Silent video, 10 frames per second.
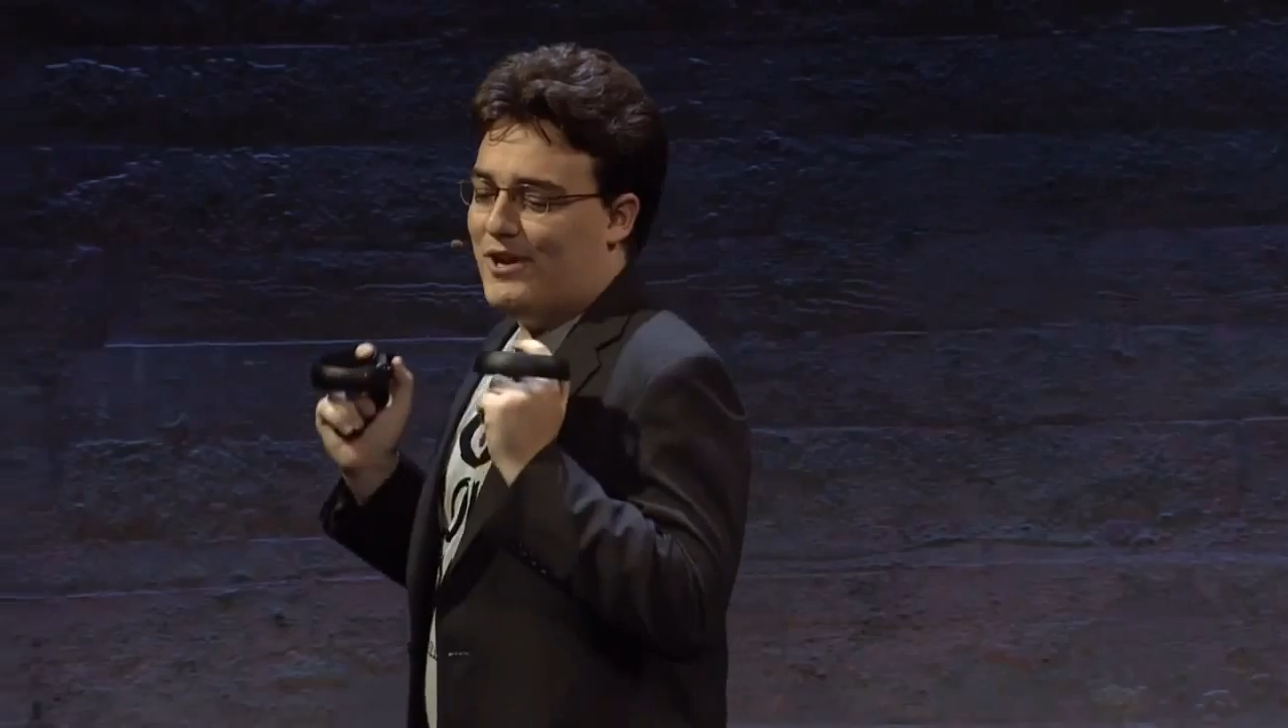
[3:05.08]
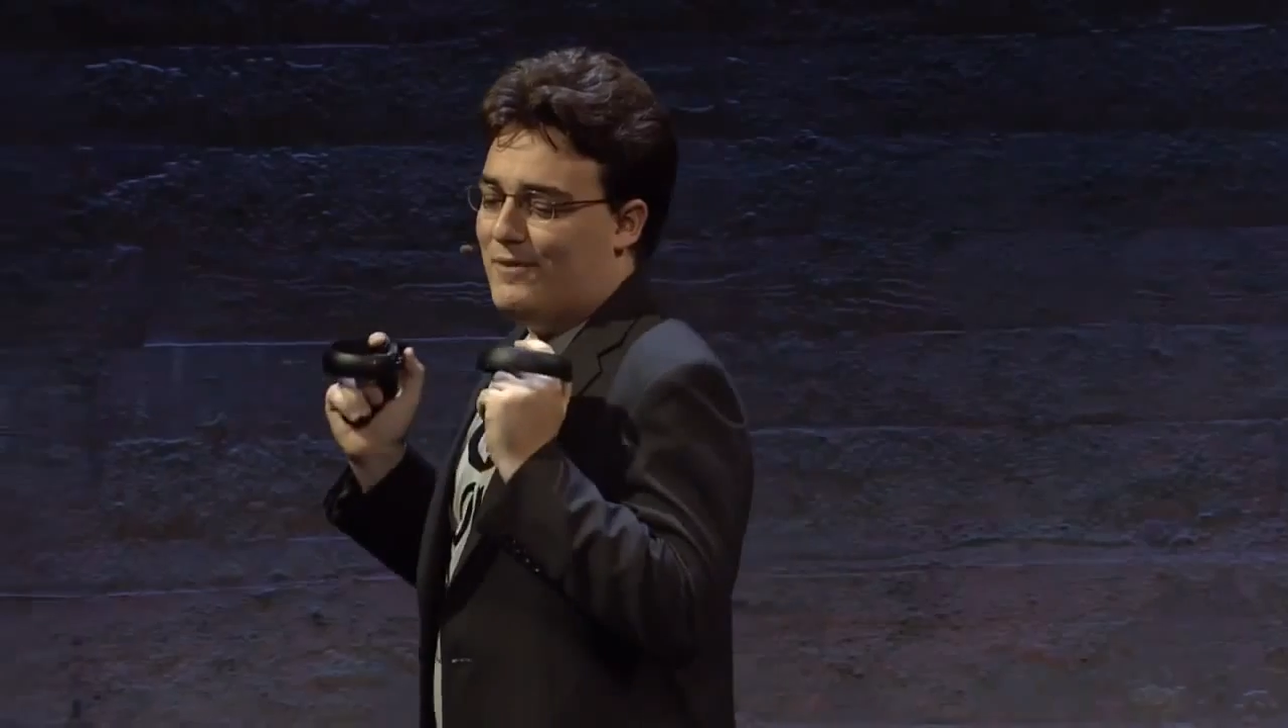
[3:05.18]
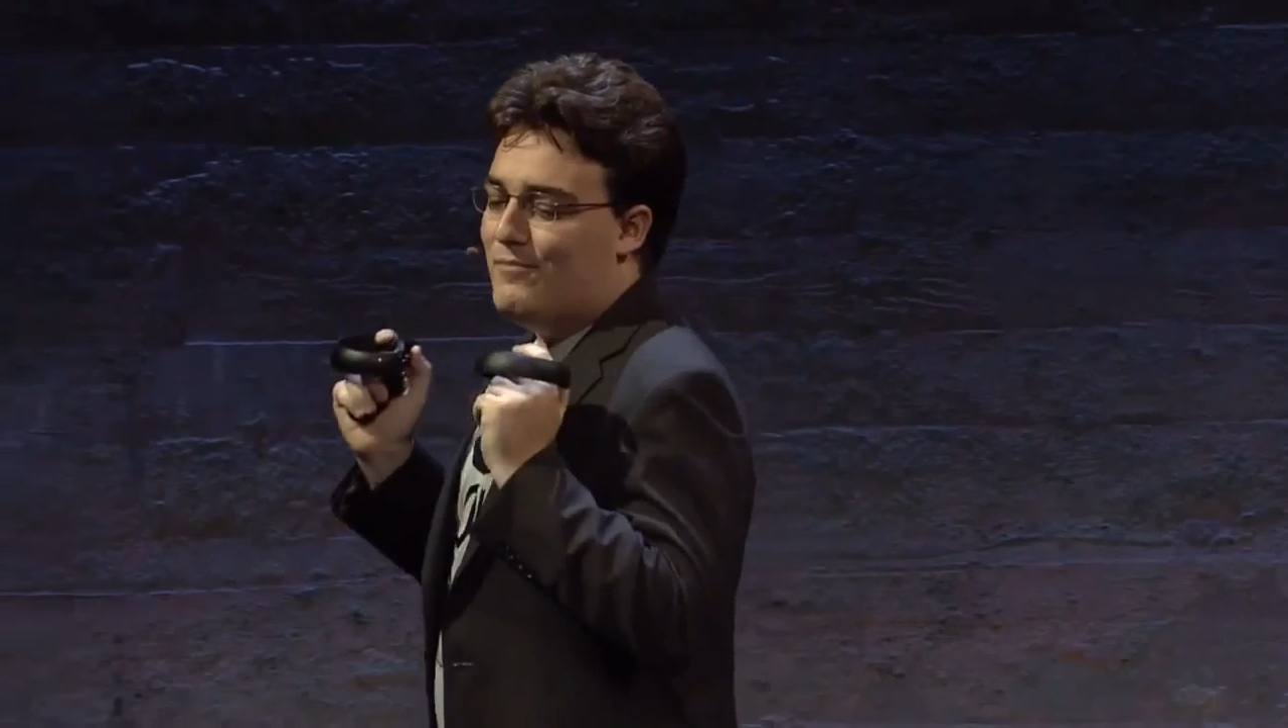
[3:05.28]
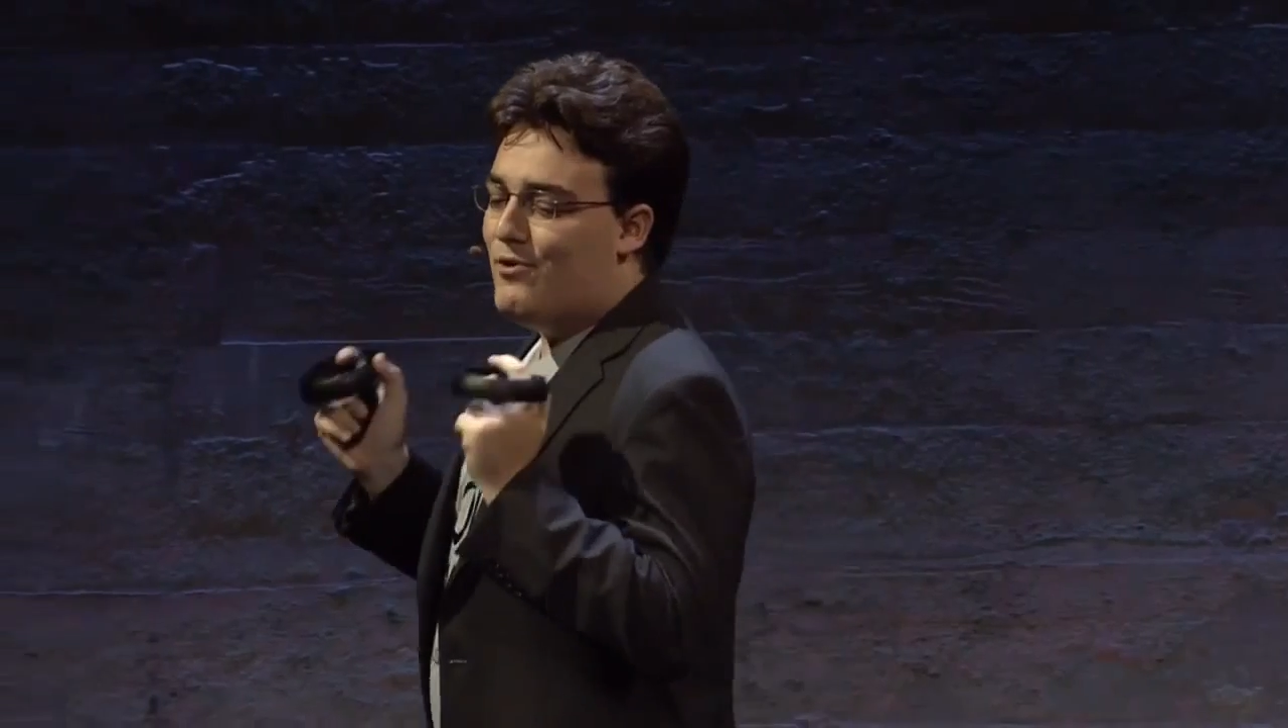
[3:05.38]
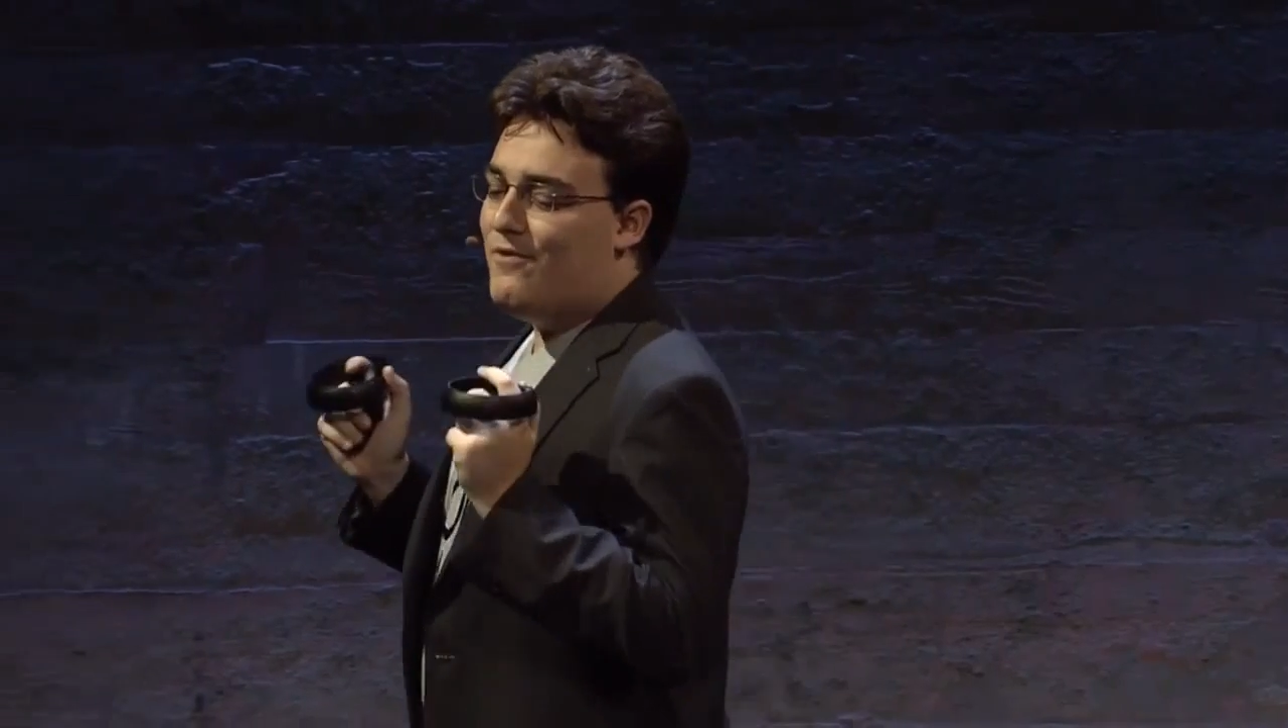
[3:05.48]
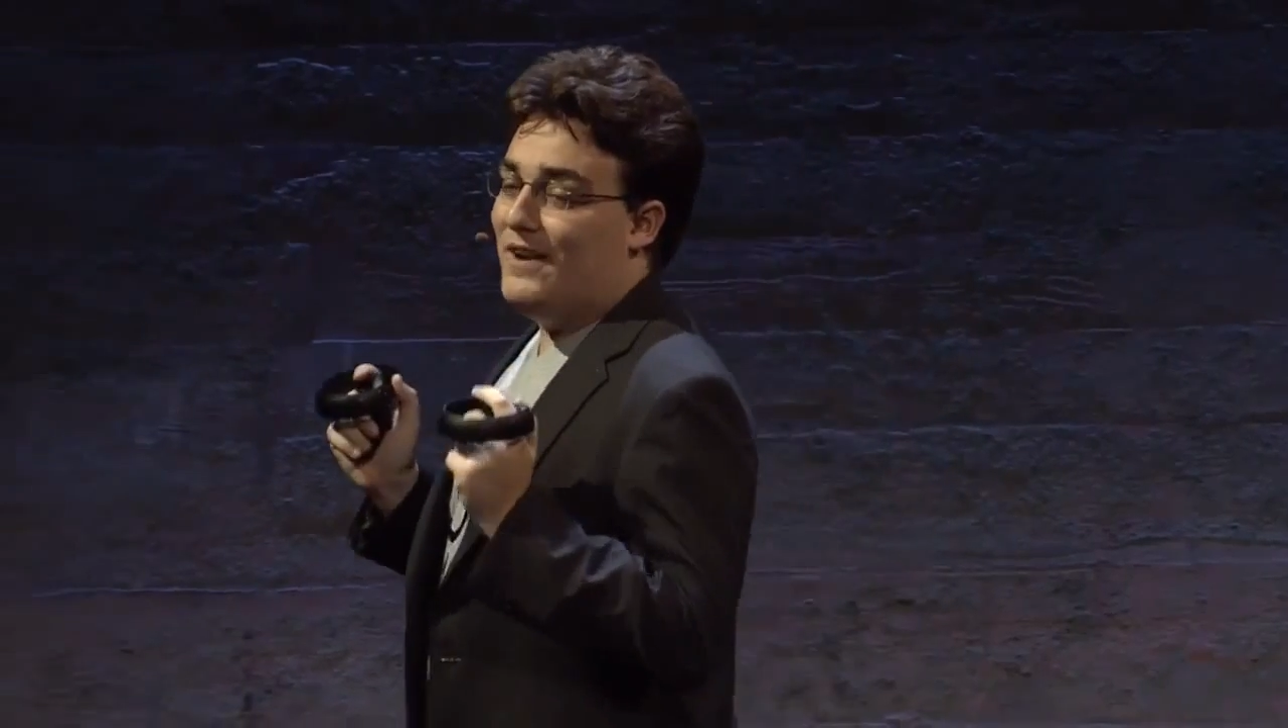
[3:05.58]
can move